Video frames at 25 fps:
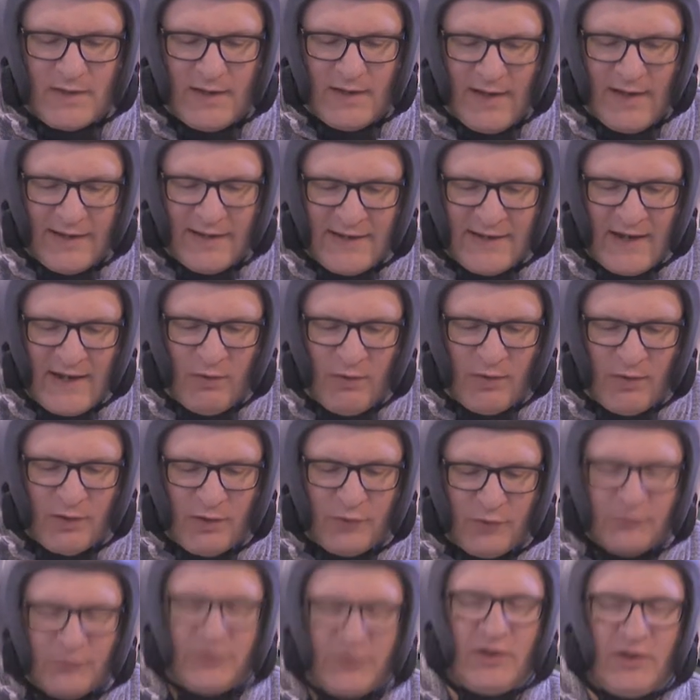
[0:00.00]
And now I
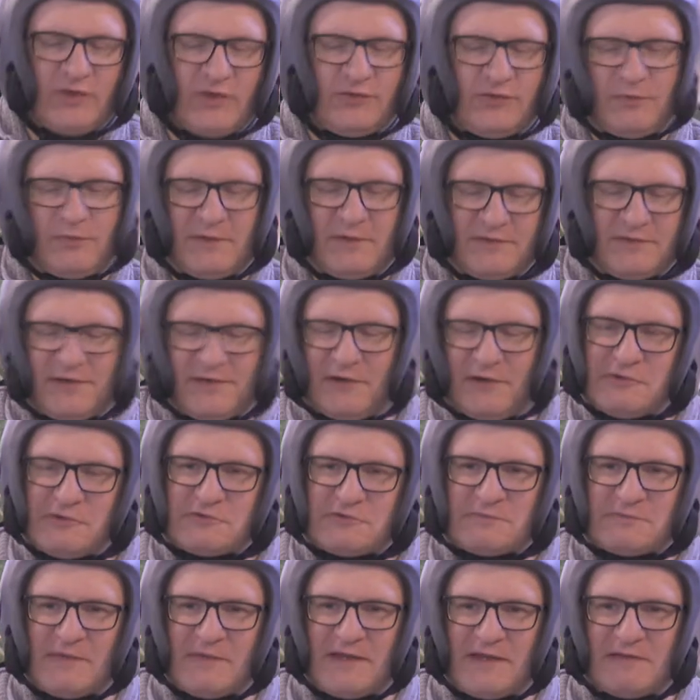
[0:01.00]
ask you to
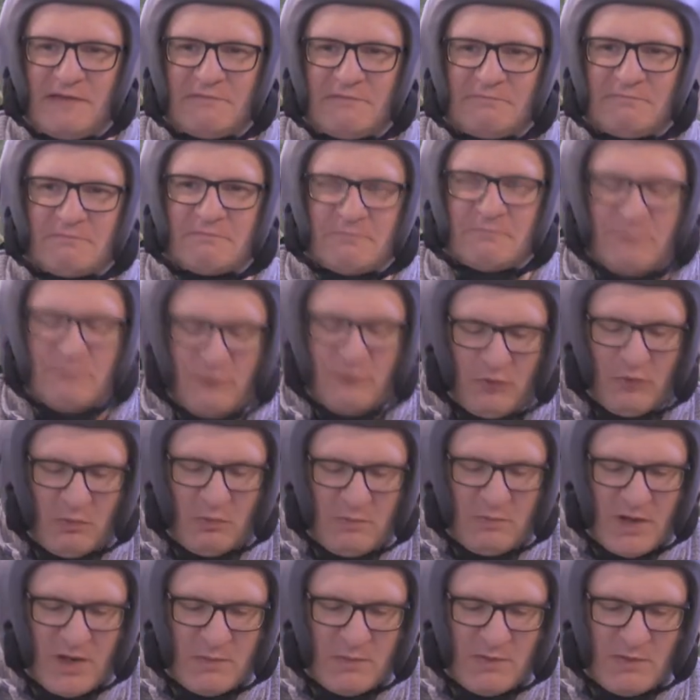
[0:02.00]
indulge me for a
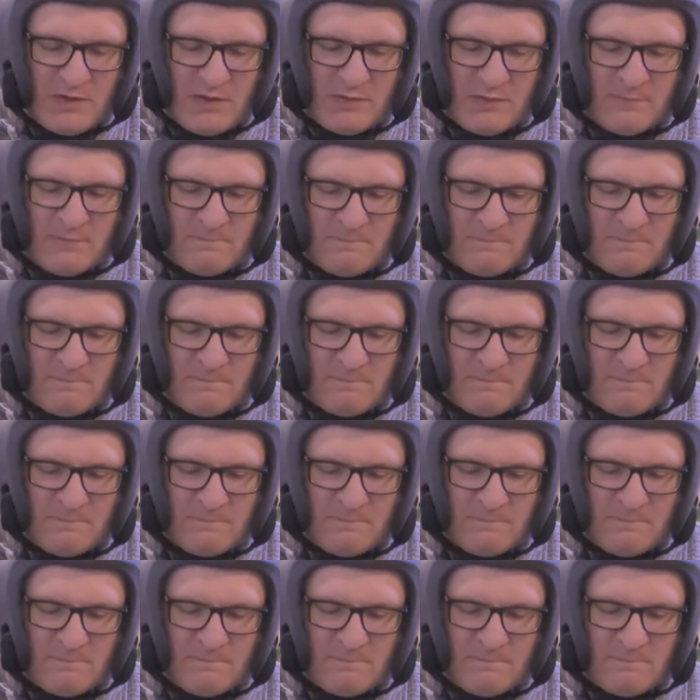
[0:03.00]
moment.